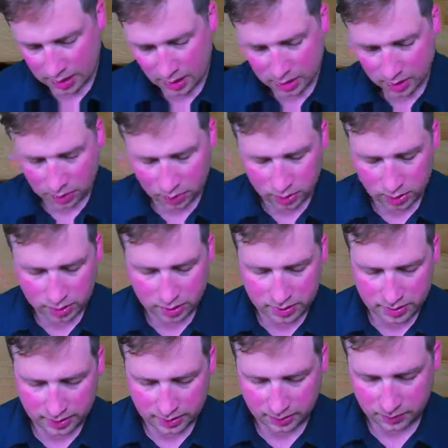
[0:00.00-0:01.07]
the only other
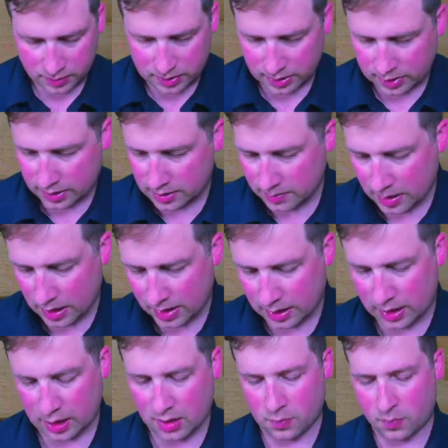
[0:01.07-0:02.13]
thing that we're thinking about
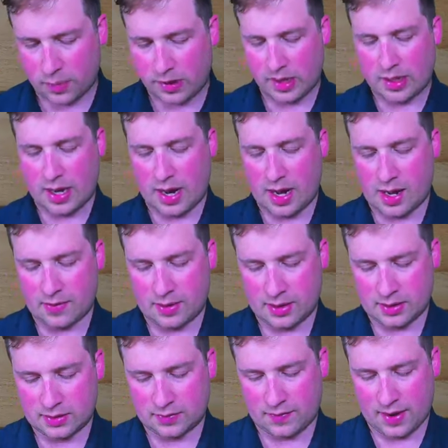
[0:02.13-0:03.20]
here, we need to have
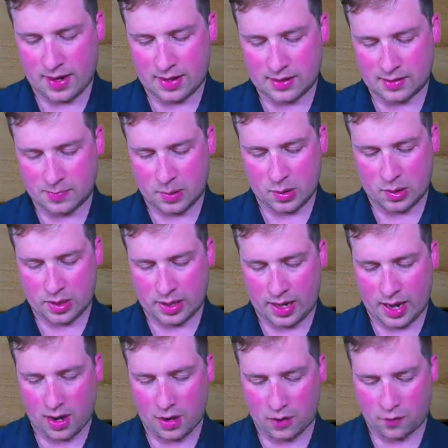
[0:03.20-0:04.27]
these fans pulling
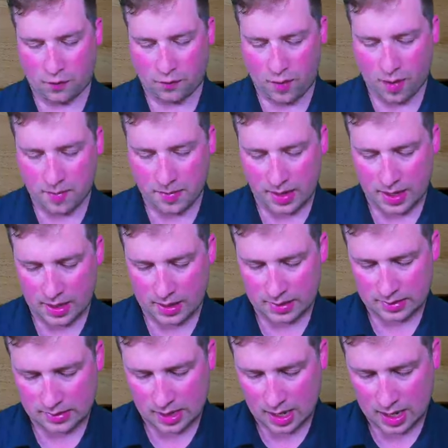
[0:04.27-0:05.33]
air from the
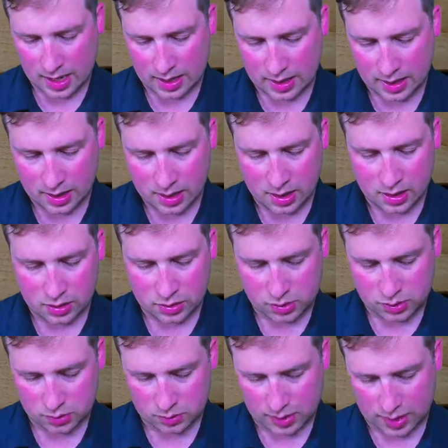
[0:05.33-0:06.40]
inside
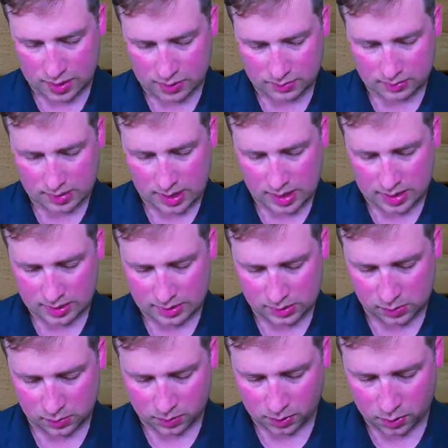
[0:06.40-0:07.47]
to the outside.
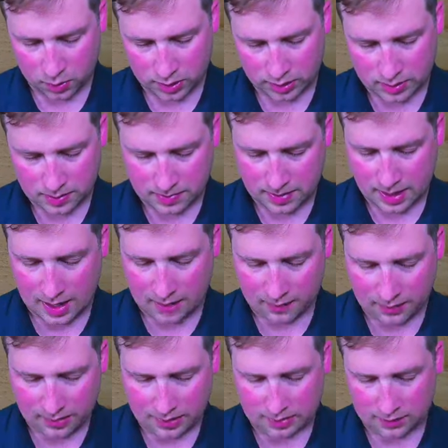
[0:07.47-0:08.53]
So we're going to be
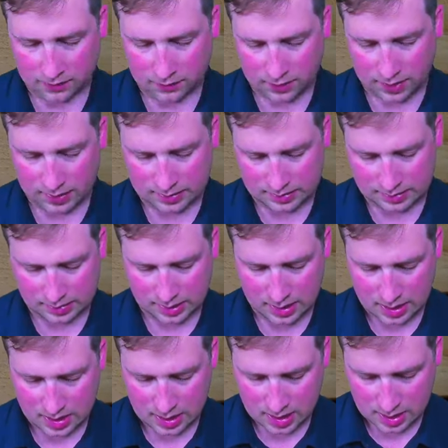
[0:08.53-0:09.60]
having these face
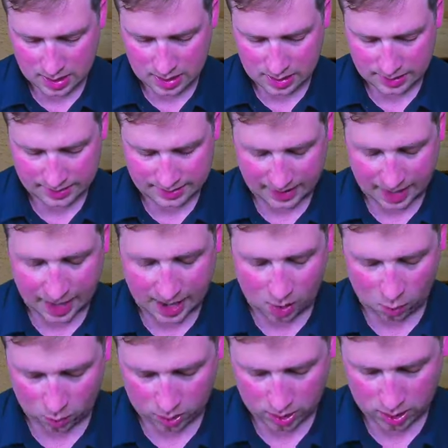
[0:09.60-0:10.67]

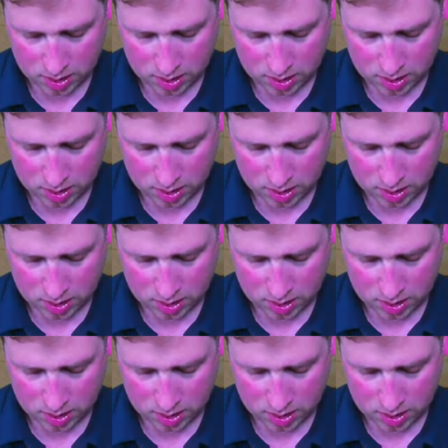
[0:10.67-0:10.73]
down.